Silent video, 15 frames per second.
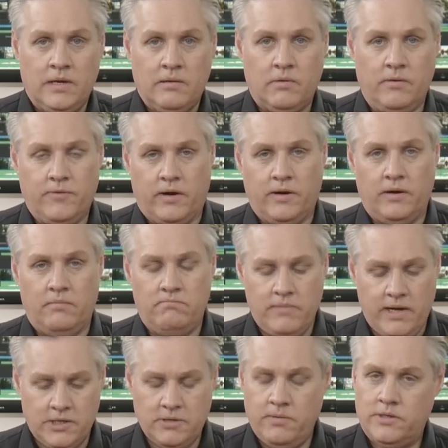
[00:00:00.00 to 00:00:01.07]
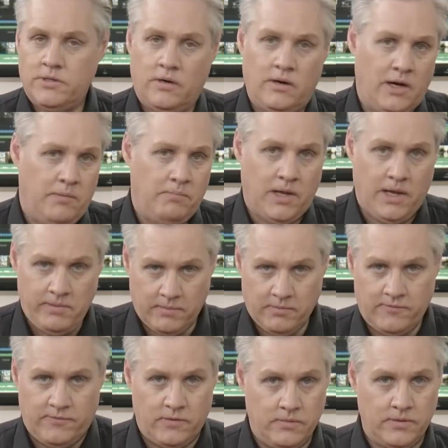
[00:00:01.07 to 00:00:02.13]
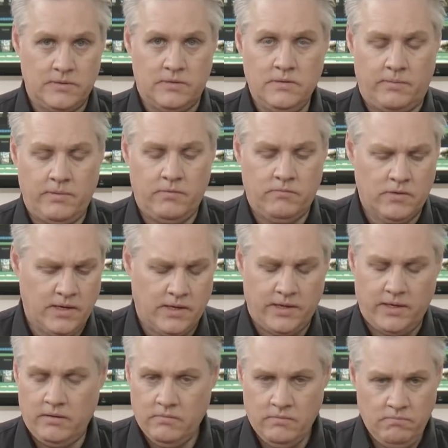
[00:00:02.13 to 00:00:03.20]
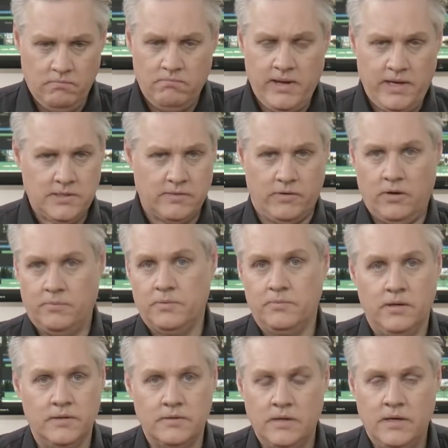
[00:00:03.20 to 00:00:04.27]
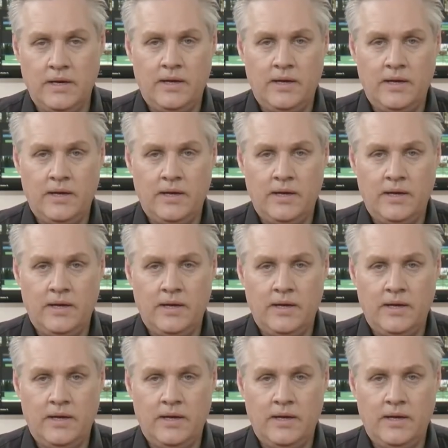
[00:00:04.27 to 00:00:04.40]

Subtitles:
We've got a much, much higher playback performance. I mean, really massively optimized.